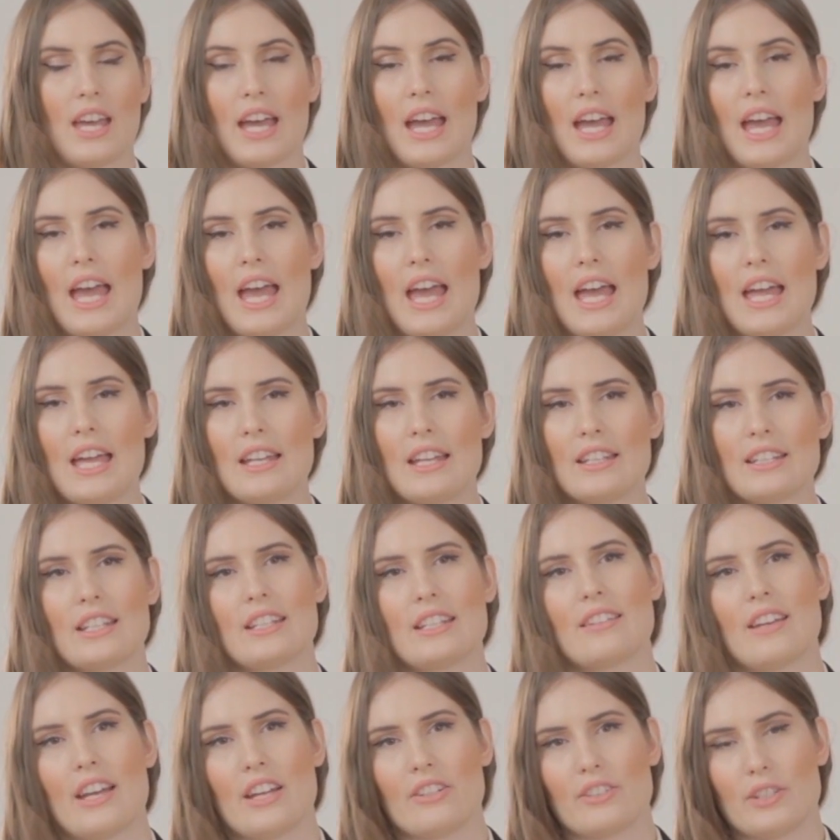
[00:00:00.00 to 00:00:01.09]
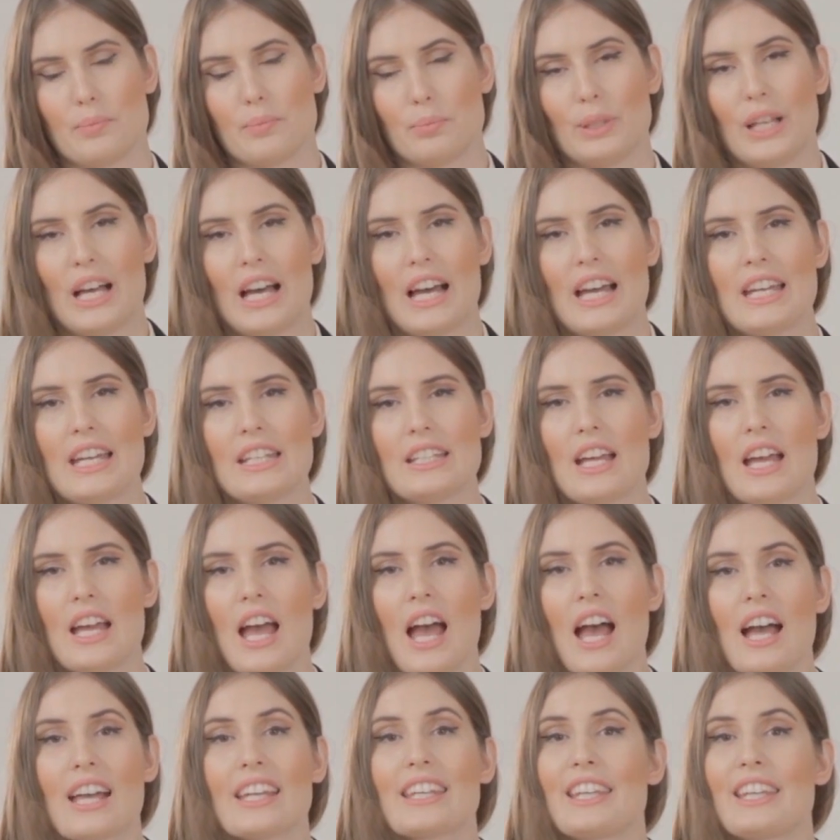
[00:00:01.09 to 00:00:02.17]
And then I replied,
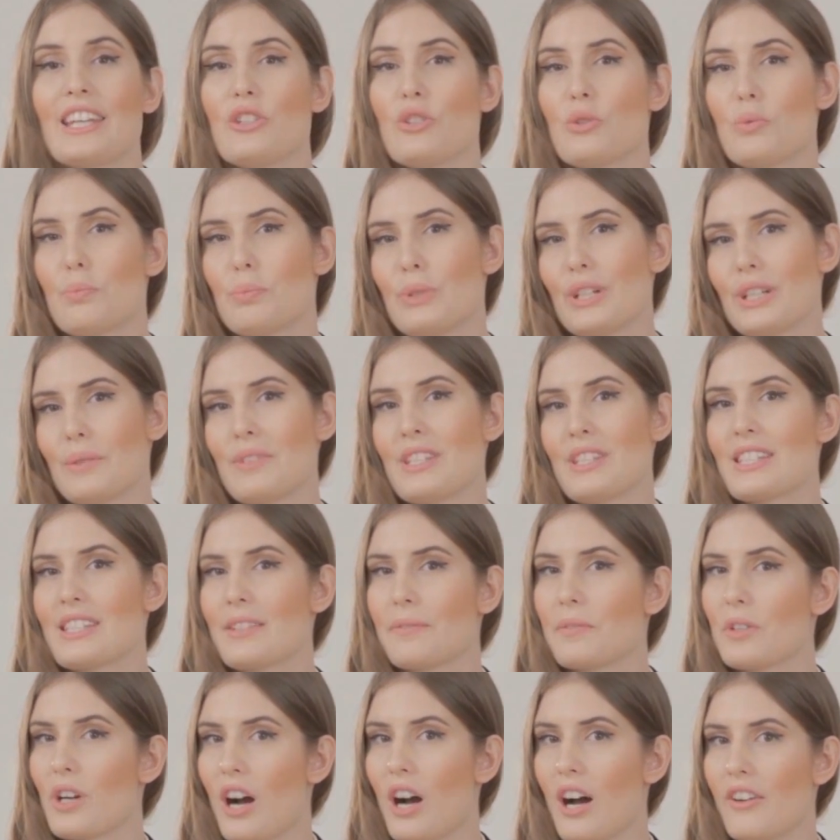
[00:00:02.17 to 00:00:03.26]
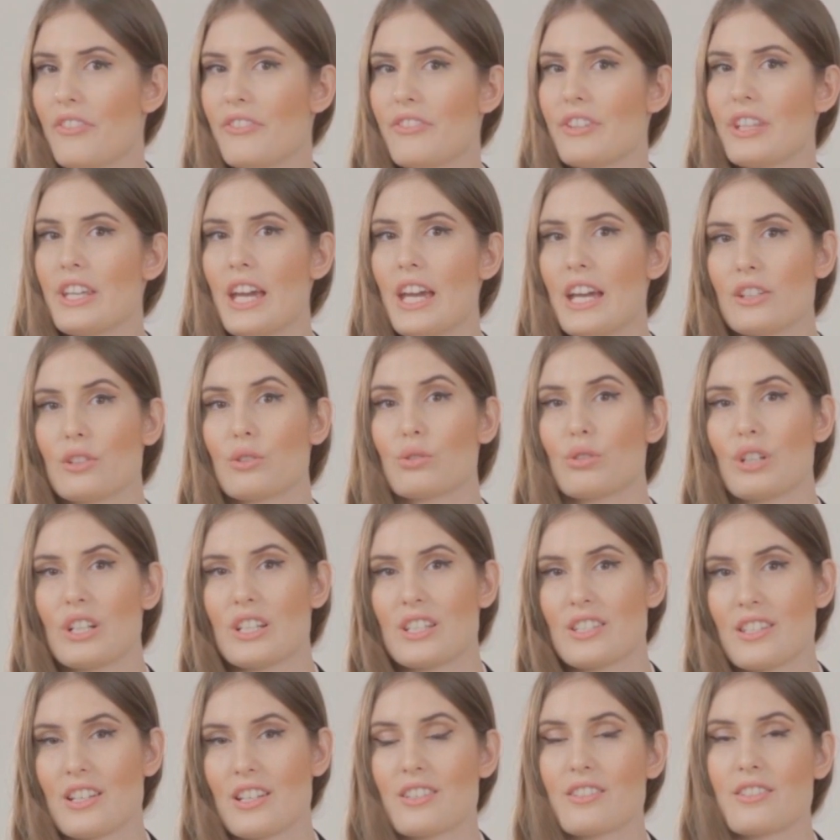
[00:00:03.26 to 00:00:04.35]
can you bring me some coffee and
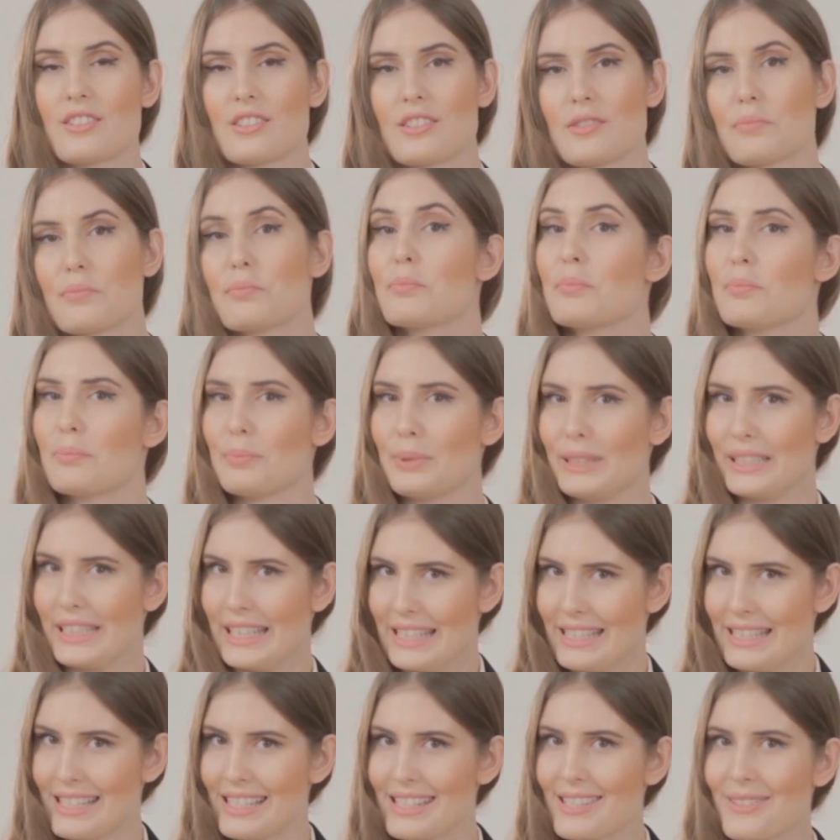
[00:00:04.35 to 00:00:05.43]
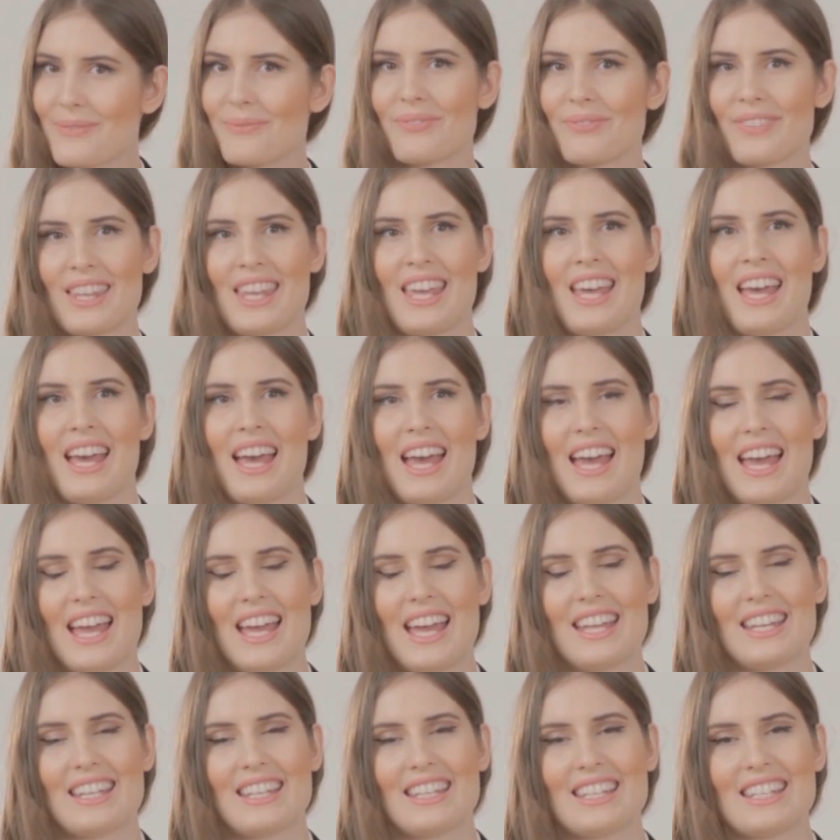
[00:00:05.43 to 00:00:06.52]
croissants, please?
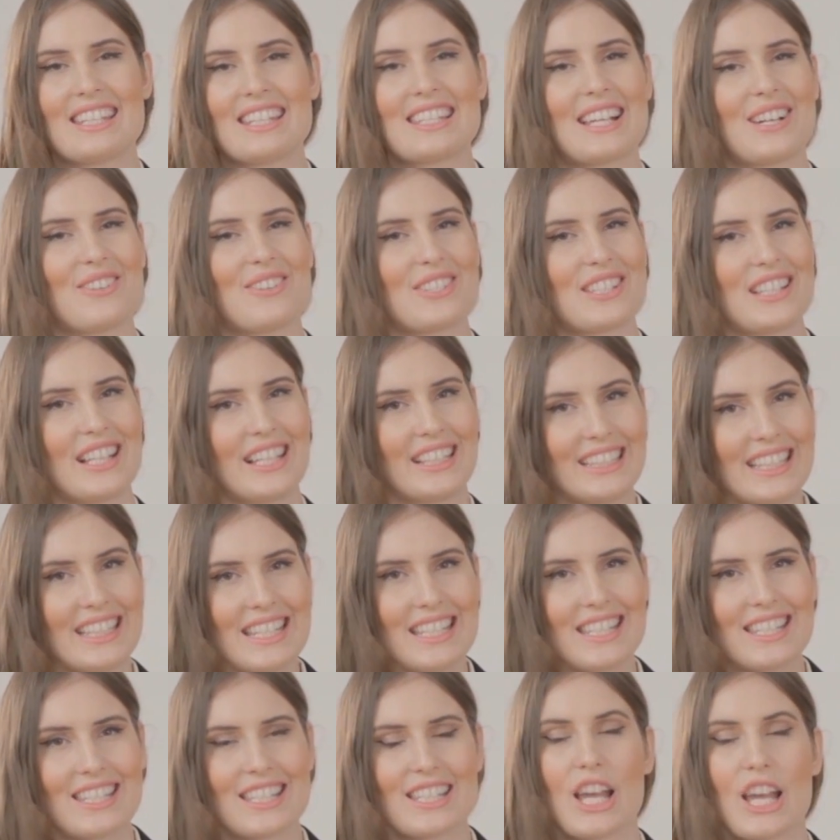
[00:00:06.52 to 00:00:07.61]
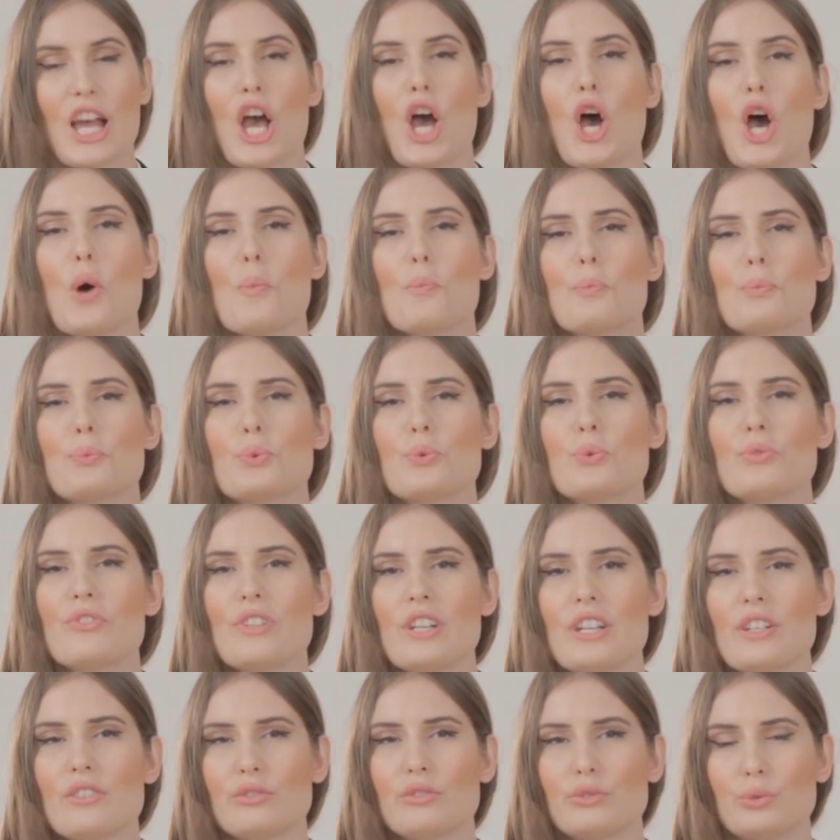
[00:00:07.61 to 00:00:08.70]
And it sounds like this.
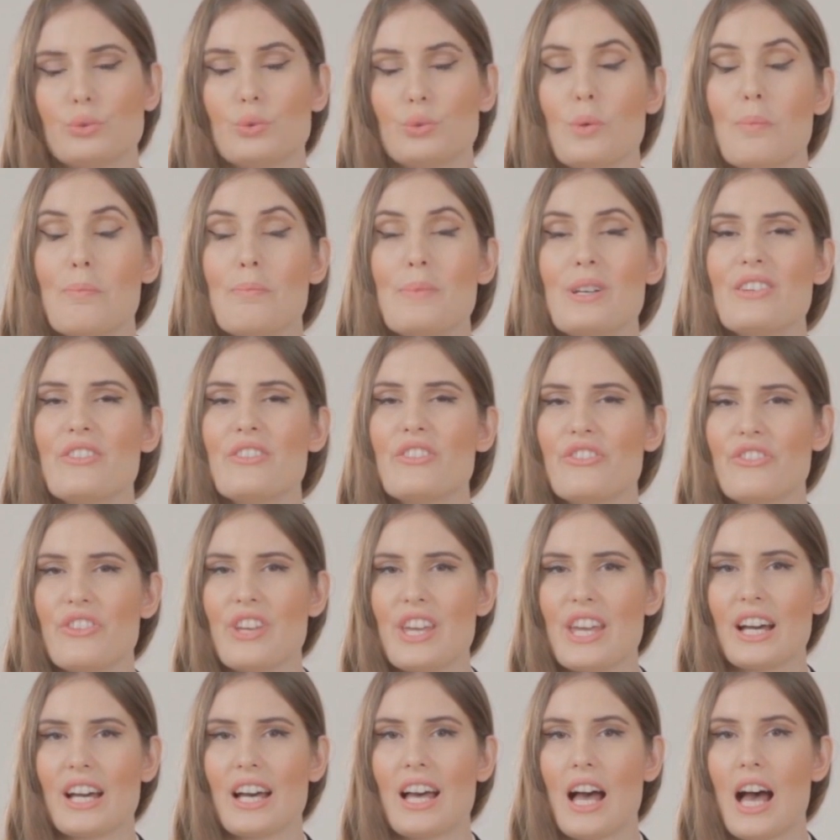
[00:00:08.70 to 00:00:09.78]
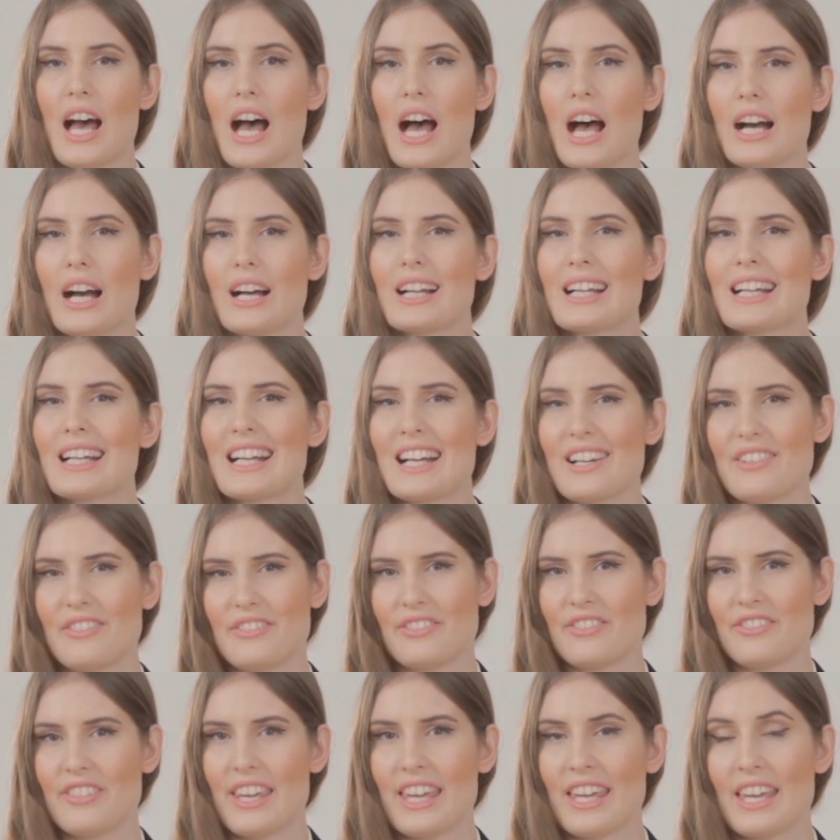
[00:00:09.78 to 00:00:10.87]
Pouvez-vous me faire un
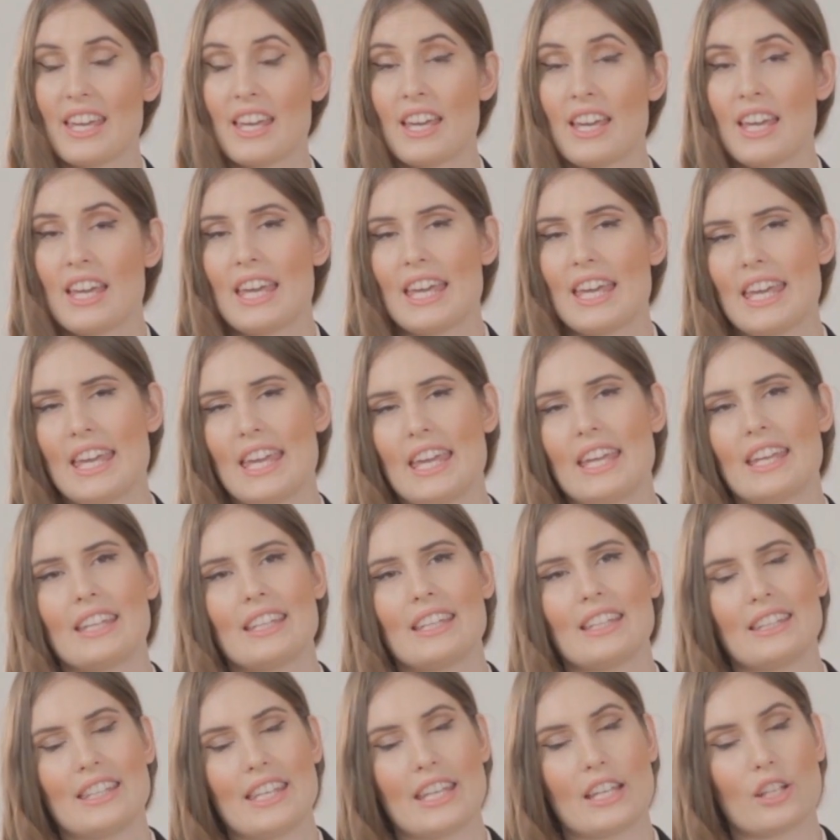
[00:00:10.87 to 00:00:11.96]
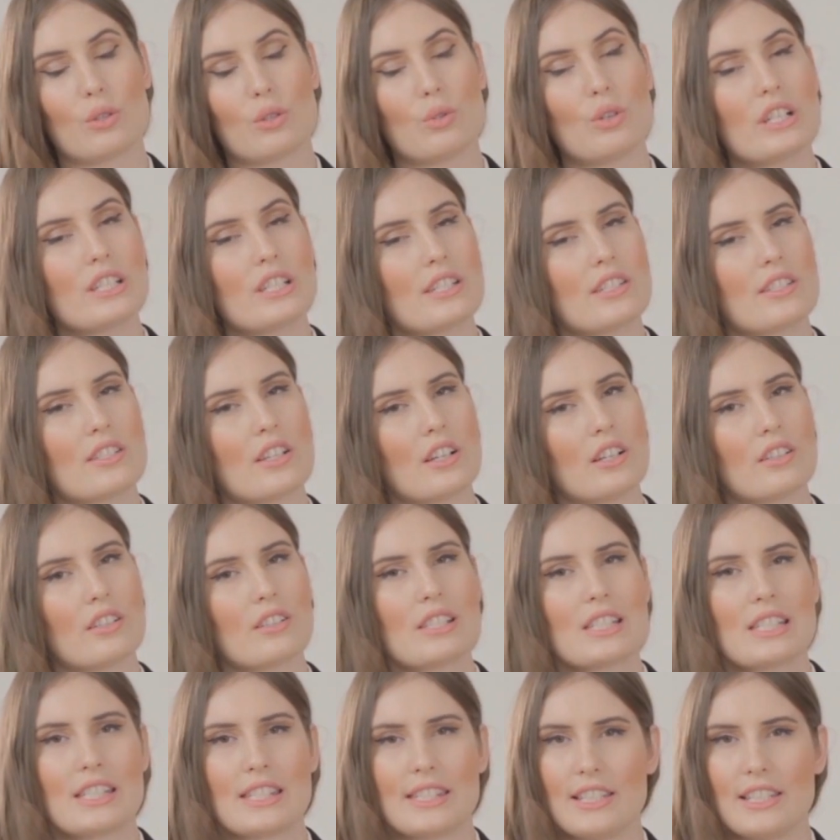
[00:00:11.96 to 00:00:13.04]
café et des
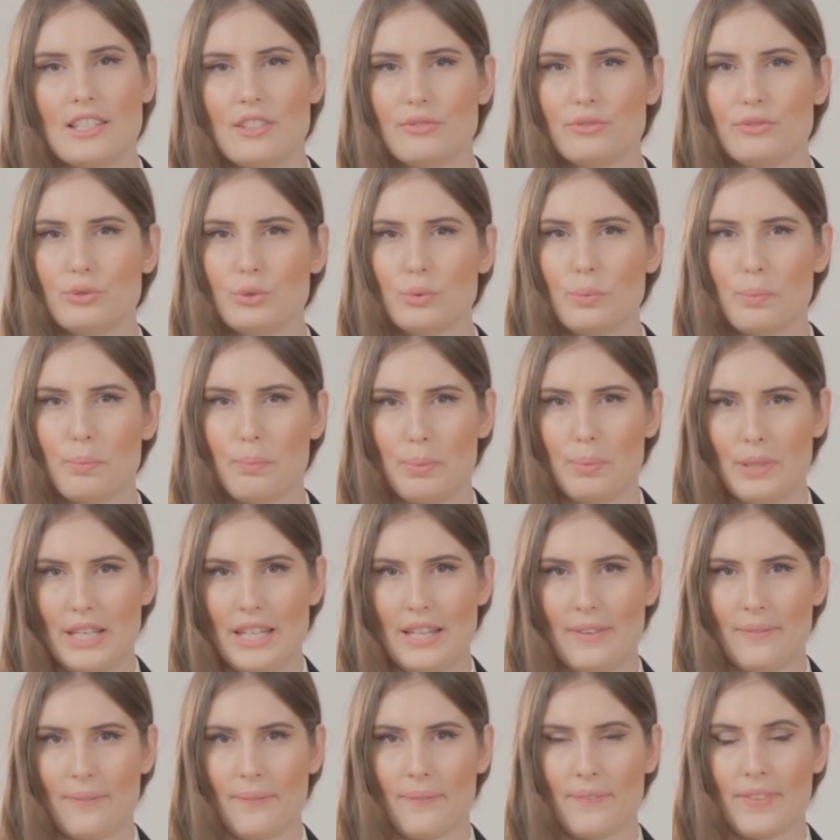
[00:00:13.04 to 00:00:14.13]
croissants, s'il vous plaît?